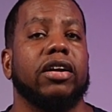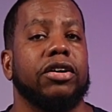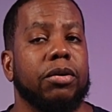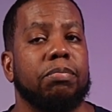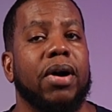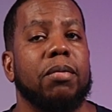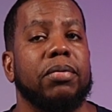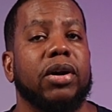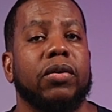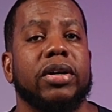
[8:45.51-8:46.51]
you're
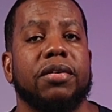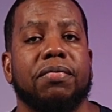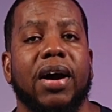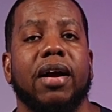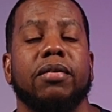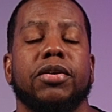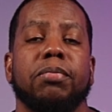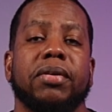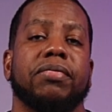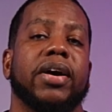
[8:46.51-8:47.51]
probably going to find to
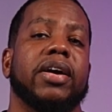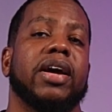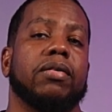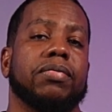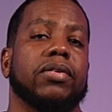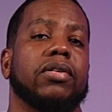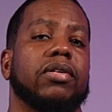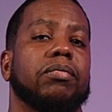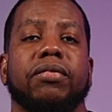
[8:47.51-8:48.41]
be very helpful.